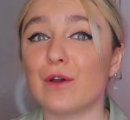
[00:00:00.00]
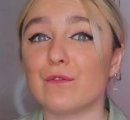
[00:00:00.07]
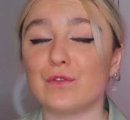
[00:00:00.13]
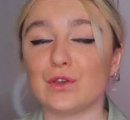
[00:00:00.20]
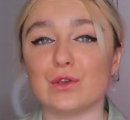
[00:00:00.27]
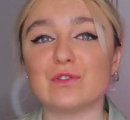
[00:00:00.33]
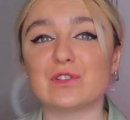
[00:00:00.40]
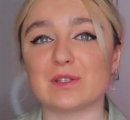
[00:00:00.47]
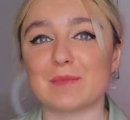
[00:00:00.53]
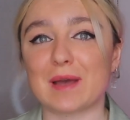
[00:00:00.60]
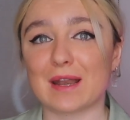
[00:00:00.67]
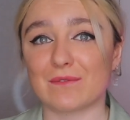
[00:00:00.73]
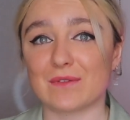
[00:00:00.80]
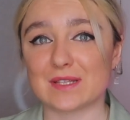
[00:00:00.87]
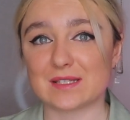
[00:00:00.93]
for you to
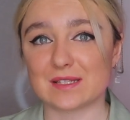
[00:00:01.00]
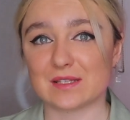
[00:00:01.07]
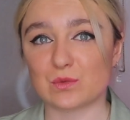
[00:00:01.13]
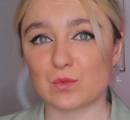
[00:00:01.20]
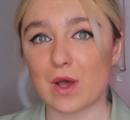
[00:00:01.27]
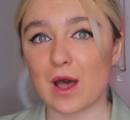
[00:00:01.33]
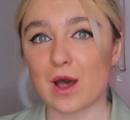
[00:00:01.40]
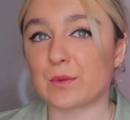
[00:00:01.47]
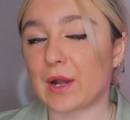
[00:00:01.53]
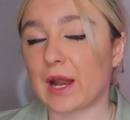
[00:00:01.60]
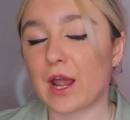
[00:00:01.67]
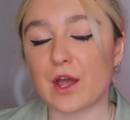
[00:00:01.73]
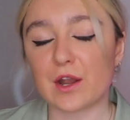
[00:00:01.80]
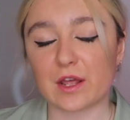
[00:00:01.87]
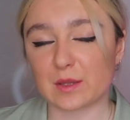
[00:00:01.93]
manifest as well. When I
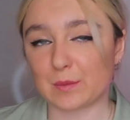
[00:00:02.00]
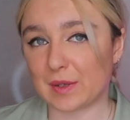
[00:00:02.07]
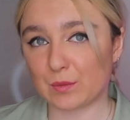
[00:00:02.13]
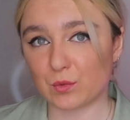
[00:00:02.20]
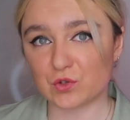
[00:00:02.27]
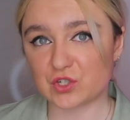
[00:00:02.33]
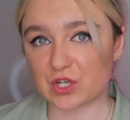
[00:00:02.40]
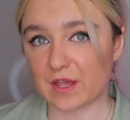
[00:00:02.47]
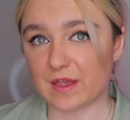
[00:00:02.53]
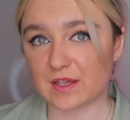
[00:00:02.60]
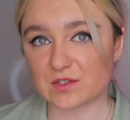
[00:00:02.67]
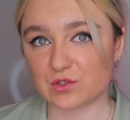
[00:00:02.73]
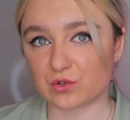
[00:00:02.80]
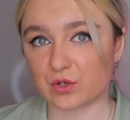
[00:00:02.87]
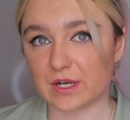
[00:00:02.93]
heard other people share their
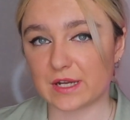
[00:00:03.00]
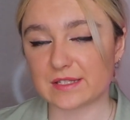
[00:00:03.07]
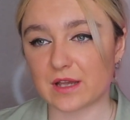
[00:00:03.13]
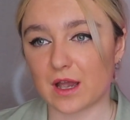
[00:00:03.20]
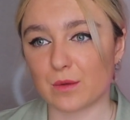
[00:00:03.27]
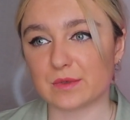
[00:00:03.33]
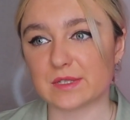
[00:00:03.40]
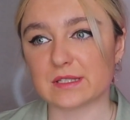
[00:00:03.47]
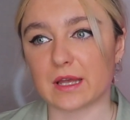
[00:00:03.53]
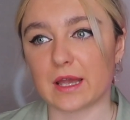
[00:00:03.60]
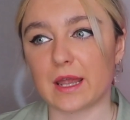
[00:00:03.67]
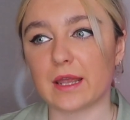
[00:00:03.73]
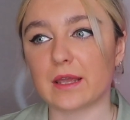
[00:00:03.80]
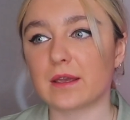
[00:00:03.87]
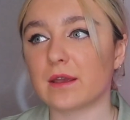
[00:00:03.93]
stories, I was
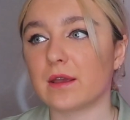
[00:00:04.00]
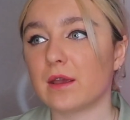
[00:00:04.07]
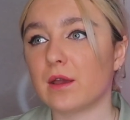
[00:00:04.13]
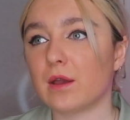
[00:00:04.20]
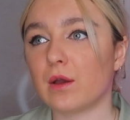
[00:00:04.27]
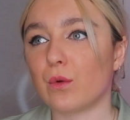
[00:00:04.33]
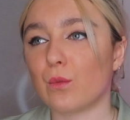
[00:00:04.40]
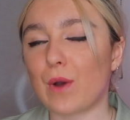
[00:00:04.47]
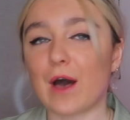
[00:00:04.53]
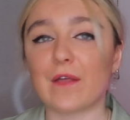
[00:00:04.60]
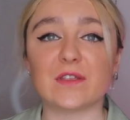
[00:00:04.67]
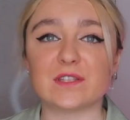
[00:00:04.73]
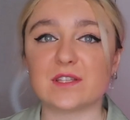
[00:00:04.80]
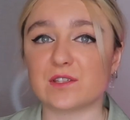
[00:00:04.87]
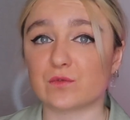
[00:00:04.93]
like, wow,
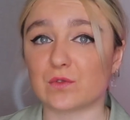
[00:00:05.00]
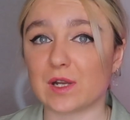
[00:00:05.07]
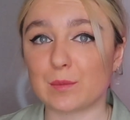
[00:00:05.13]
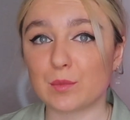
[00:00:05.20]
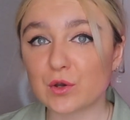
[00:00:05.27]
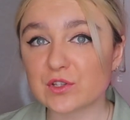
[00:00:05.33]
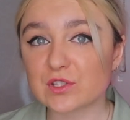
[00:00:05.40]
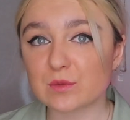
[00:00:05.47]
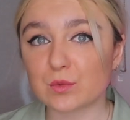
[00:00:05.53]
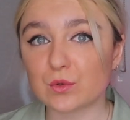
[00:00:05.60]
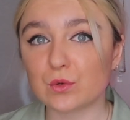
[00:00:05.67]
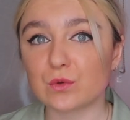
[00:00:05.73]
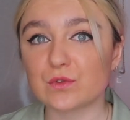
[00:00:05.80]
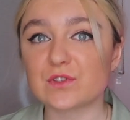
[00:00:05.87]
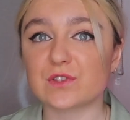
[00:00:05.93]
this is really
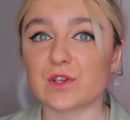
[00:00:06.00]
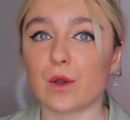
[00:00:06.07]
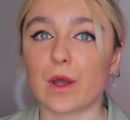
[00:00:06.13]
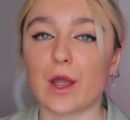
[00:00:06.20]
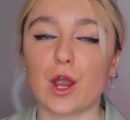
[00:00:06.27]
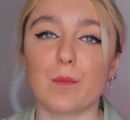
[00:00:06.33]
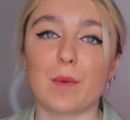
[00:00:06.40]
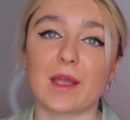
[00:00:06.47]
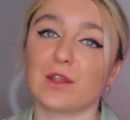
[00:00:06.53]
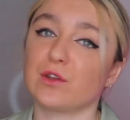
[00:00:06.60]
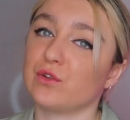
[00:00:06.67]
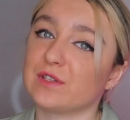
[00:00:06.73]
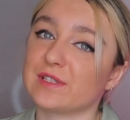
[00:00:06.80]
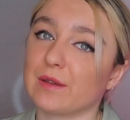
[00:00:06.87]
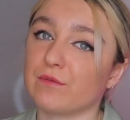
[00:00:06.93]
possible, so I hope I can
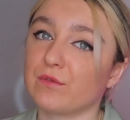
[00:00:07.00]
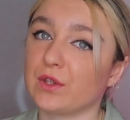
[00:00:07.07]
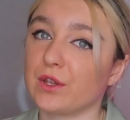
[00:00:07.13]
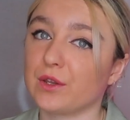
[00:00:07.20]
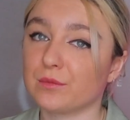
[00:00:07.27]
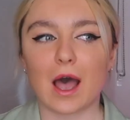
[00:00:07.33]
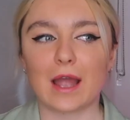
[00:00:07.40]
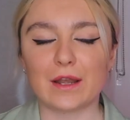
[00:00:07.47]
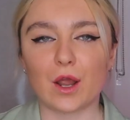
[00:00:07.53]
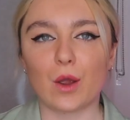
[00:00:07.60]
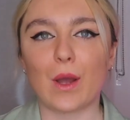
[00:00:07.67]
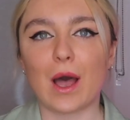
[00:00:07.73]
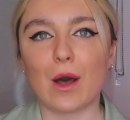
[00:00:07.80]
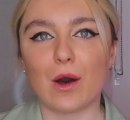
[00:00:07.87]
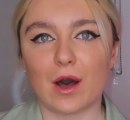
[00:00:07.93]
do the same for you. I know
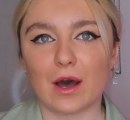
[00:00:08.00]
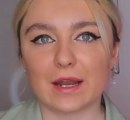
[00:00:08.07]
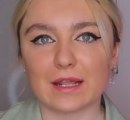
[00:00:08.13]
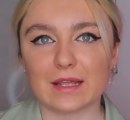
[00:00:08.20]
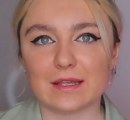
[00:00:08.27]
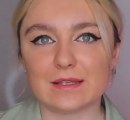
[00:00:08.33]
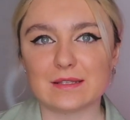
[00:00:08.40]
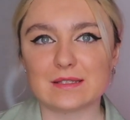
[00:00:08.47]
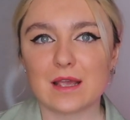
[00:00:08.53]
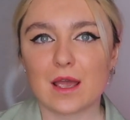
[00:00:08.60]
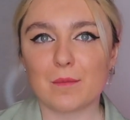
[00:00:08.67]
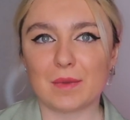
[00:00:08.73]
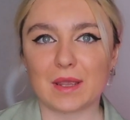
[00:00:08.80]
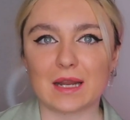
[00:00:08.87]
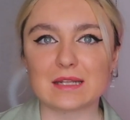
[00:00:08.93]
how hard it is
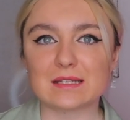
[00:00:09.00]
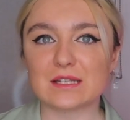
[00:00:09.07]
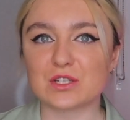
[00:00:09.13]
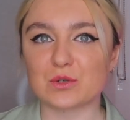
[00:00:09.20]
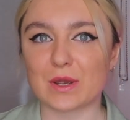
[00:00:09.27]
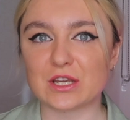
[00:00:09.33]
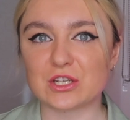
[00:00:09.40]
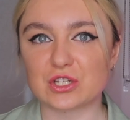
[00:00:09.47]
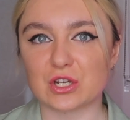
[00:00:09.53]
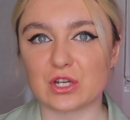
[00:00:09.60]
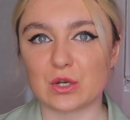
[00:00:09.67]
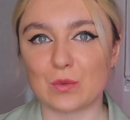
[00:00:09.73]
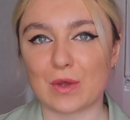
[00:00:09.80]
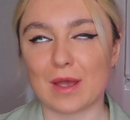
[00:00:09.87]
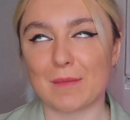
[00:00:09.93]
being in a
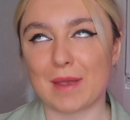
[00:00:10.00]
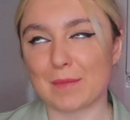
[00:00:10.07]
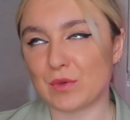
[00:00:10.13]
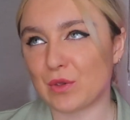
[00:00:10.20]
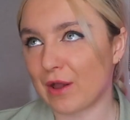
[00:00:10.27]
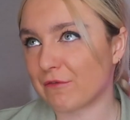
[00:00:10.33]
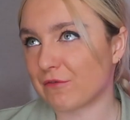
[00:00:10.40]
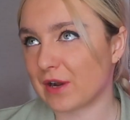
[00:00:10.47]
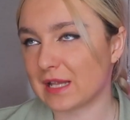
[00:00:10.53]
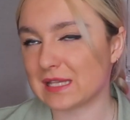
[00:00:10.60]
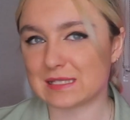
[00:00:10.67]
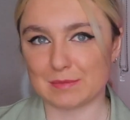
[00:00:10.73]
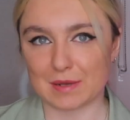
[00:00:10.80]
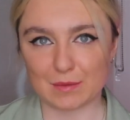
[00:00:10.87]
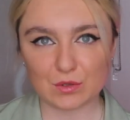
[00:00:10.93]
situation where maybe you have
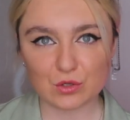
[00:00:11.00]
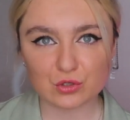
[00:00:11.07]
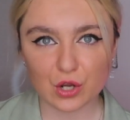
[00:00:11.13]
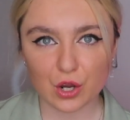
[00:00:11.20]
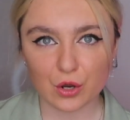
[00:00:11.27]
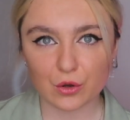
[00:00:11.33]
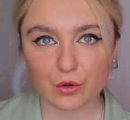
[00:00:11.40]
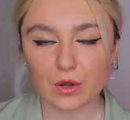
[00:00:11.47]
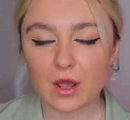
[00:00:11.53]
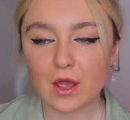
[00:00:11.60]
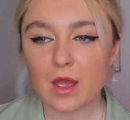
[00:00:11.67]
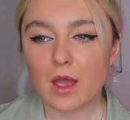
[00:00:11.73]
friends, maybe you don't,